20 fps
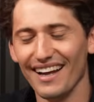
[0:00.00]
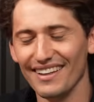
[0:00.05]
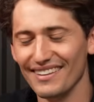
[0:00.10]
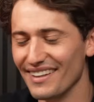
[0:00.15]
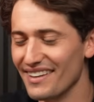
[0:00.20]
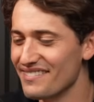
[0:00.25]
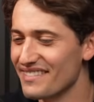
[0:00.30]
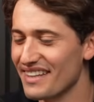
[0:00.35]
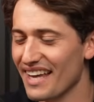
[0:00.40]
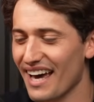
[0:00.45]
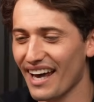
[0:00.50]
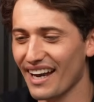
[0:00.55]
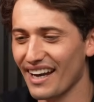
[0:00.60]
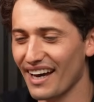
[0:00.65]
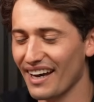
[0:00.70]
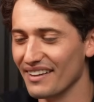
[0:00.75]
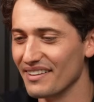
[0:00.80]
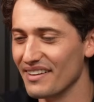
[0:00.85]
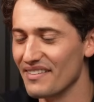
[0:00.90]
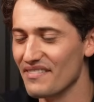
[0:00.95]
I love
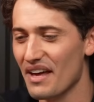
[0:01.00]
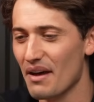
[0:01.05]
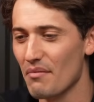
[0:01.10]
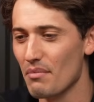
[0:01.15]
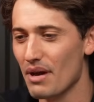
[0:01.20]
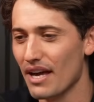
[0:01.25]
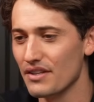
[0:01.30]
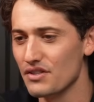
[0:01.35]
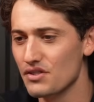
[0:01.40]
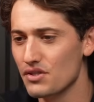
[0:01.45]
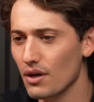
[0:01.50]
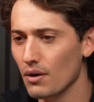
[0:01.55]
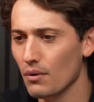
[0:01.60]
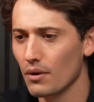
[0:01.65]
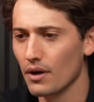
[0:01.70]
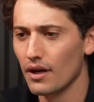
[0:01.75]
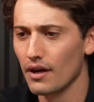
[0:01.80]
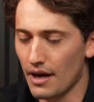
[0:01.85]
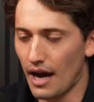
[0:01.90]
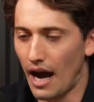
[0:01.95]
that, man.
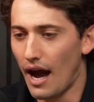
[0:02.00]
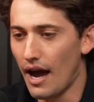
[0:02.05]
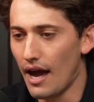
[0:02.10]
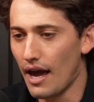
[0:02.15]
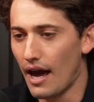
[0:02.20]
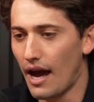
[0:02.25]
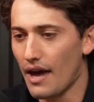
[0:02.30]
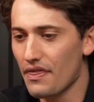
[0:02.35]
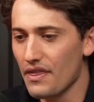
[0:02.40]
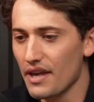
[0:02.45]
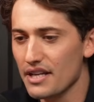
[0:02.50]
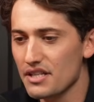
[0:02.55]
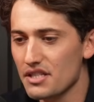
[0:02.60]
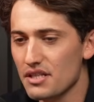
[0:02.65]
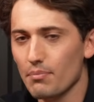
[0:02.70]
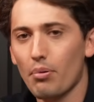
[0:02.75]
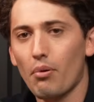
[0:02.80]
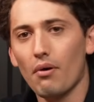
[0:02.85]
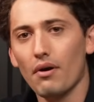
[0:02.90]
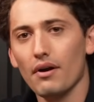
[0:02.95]
So I think it's
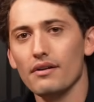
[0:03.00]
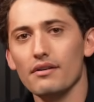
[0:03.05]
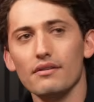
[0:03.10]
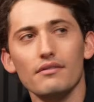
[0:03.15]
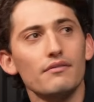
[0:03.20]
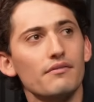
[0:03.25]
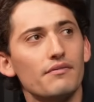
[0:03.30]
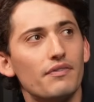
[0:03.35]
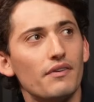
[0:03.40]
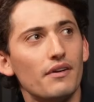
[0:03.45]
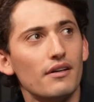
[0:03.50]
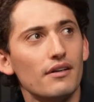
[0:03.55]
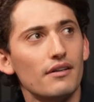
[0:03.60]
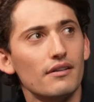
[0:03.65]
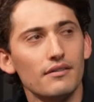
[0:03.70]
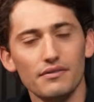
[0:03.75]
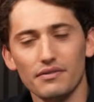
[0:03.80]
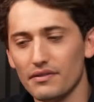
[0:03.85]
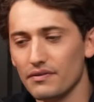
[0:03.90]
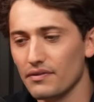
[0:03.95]
important
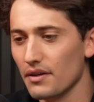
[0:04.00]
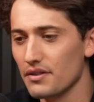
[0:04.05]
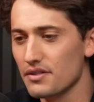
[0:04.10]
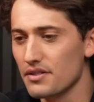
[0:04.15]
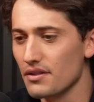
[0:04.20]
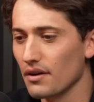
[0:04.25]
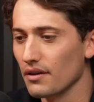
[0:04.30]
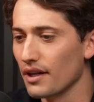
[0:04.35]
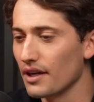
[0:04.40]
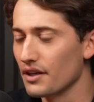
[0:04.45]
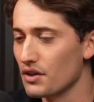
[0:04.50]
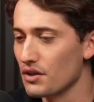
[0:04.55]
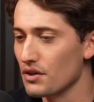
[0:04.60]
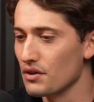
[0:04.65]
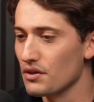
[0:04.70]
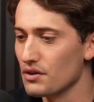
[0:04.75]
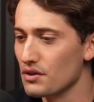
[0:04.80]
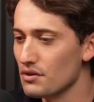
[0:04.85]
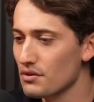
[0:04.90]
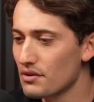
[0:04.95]
for folks to know, like,
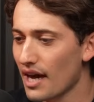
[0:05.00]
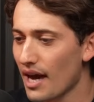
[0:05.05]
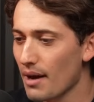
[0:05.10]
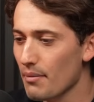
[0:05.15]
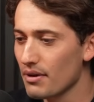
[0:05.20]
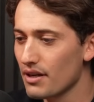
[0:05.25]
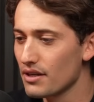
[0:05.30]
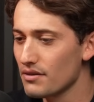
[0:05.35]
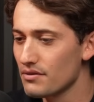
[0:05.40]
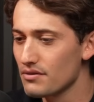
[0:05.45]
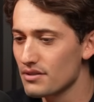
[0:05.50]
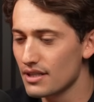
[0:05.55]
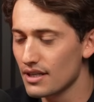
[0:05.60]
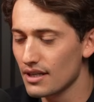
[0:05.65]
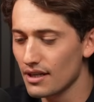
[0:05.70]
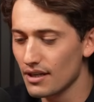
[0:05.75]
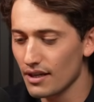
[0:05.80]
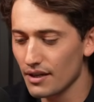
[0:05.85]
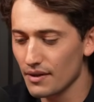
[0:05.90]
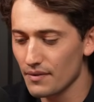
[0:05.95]
you came
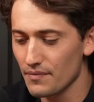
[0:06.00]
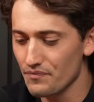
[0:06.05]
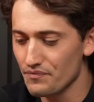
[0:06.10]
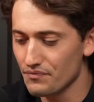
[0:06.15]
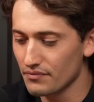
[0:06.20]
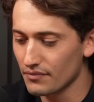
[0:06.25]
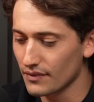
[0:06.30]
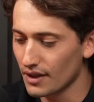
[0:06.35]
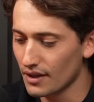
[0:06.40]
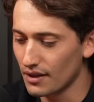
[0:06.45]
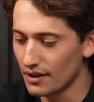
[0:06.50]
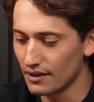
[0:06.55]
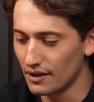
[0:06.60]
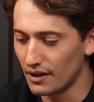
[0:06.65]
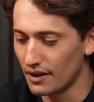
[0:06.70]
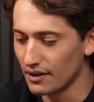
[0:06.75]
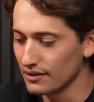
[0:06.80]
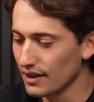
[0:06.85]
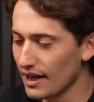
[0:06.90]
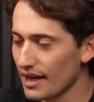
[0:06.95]
into UT,
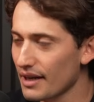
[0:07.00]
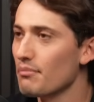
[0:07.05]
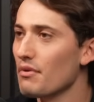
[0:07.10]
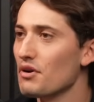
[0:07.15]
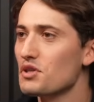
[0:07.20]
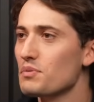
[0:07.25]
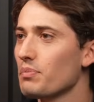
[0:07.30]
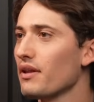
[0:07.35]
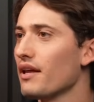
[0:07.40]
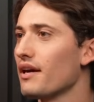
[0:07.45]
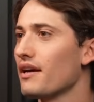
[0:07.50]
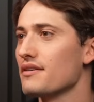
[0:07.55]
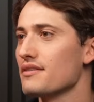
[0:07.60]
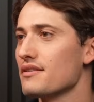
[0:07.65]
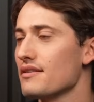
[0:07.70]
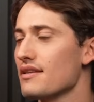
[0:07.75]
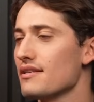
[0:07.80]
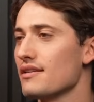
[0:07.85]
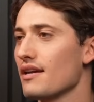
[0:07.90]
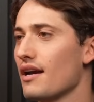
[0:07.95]
unlike most players
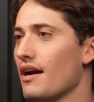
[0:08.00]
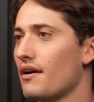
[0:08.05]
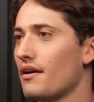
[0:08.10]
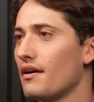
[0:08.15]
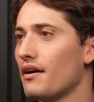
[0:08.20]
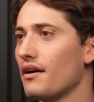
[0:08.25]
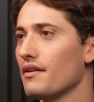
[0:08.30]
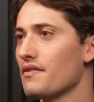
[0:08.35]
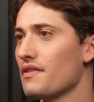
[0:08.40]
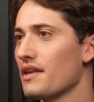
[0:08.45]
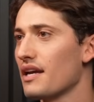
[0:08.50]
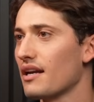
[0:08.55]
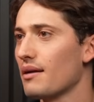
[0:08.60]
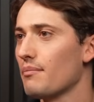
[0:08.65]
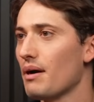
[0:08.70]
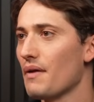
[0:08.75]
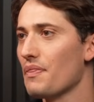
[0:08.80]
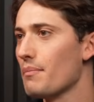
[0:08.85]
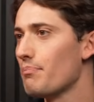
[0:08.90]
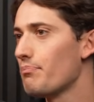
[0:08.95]
in this era, thinking
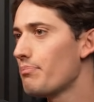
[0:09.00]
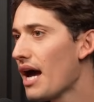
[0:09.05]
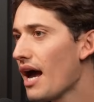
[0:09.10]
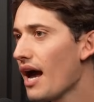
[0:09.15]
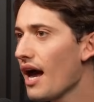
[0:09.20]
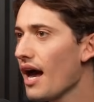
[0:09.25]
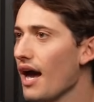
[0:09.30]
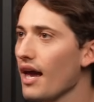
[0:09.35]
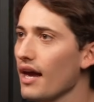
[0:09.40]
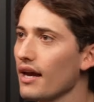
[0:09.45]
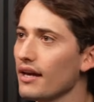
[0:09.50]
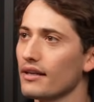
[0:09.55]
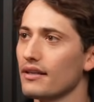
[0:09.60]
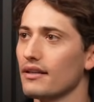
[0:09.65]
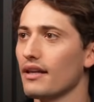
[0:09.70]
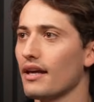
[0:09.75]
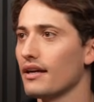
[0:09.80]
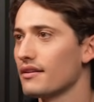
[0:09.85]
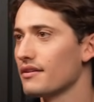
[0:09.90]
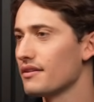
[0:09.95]
about the bag and,
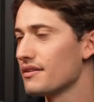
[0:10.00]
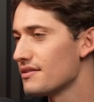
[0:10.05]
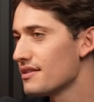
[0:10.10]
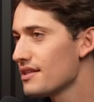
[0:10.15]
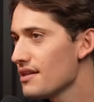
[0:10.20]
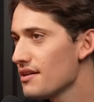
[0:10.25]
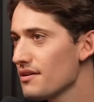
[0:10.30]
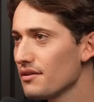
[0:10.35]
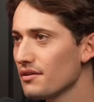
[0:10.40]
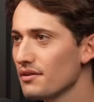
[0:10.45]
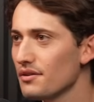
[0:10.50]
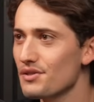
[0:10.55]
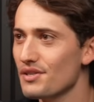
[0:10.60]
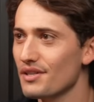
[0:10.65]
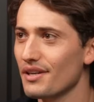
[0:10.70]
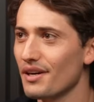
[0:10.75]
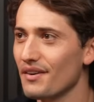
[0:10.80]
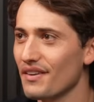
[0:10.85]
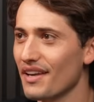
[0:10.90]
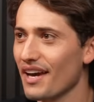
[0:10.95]
like, deals
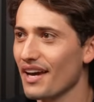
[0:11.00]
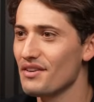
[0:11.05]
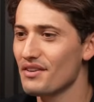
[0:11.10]
and all that.